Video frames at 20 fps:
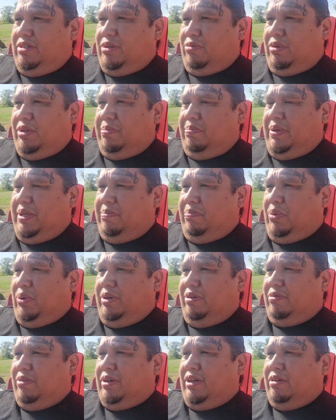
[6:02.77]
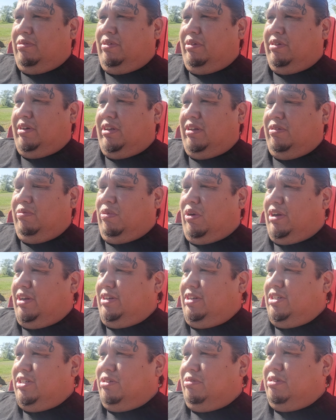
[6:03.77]
was a really big point where I really
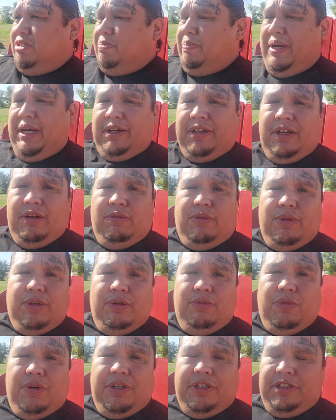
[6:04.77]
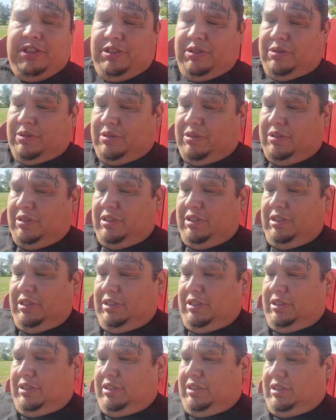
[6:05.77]
wanted your respect. I really wanted your
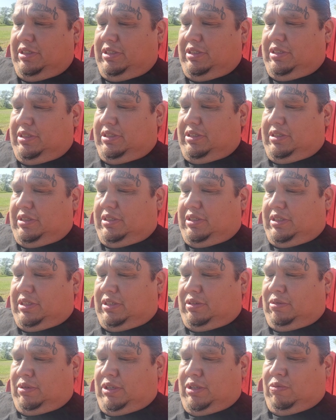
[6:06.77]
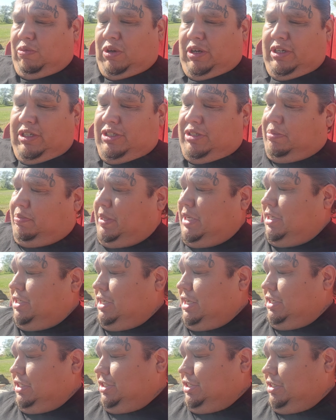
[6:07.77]
I really wanted you to pay
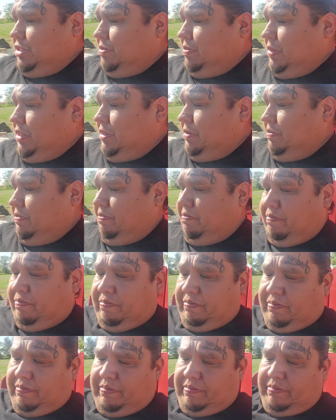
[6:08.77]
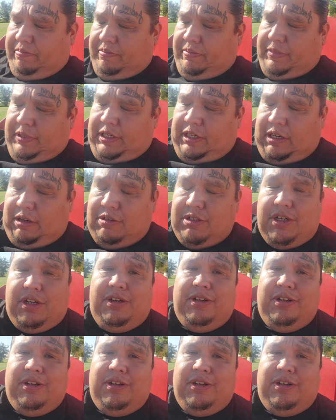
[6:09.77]
attention to me, and I was